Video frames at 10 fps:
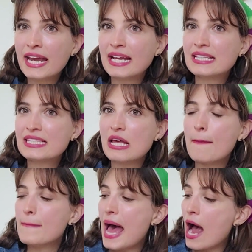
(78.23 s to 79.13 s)
it's
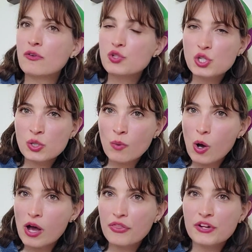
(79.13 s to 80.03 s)
about two
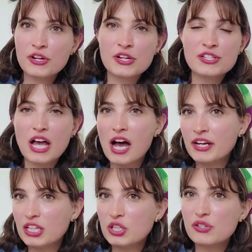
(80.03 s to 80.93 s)
authors
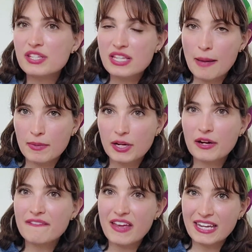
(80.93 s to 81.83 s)
on a little
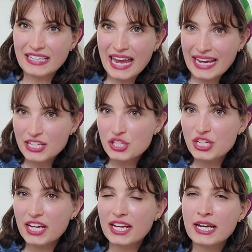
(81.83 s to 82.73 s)
summer
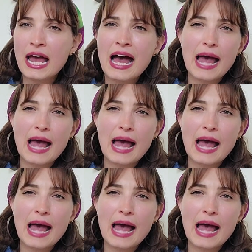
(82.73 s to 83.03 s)
vacation.